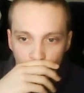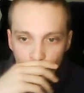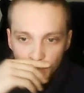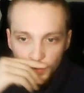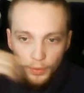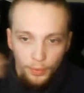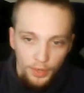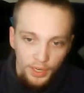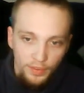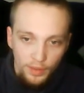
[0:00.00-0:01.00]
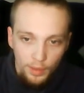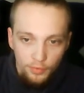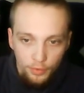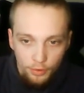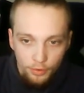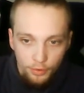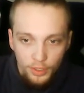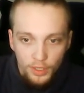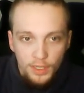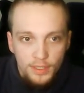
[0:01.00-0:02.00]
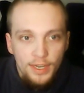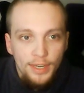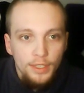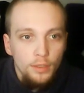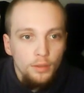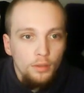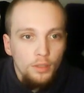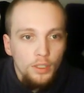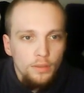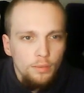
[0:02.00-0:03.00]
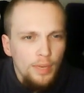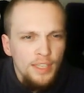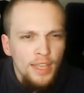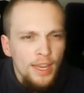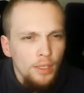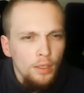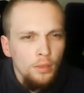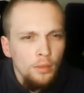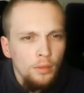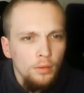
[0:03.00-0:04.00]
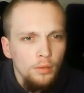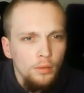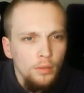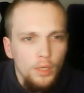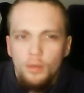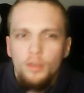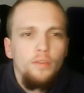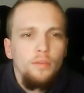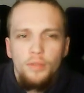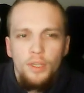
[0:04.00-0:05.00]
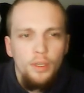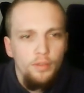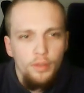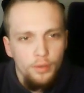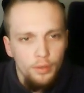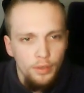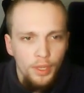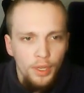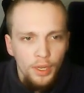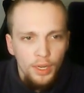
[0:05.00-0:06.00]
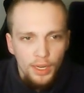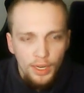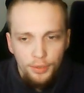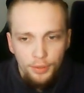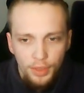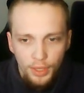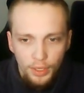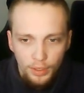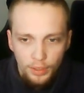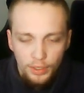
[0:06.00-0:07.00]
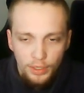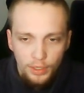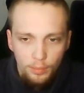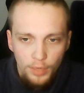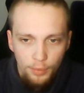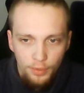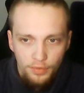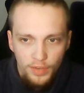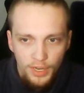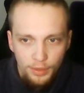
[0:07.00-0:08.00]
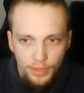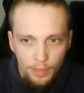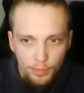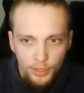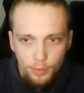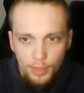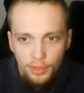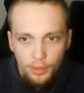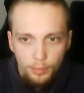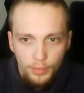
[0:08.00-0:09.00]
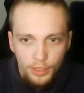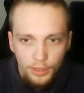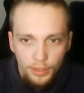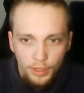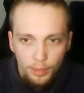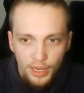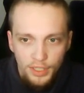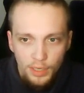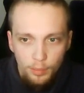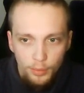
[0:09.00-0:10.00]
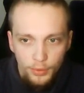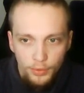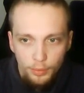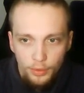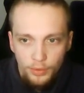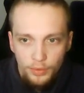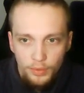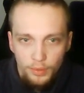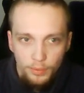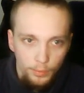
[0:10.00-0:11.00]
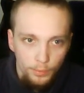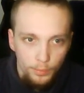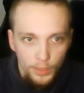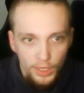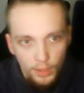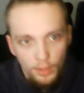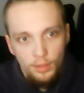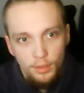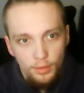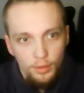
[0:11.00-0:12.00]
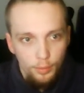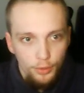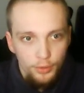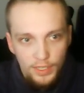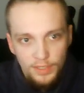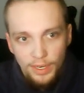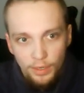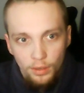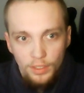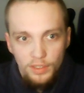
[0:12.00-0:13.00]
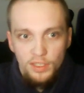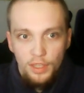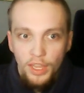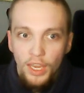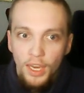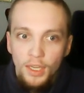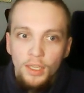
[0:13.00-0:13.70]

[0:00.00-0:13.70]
So next up, For Cruel Asylum, or Asylum? However they're called. I don't think I will find out that much about them in the main 10 books, because, well, the book Asylum is the thing,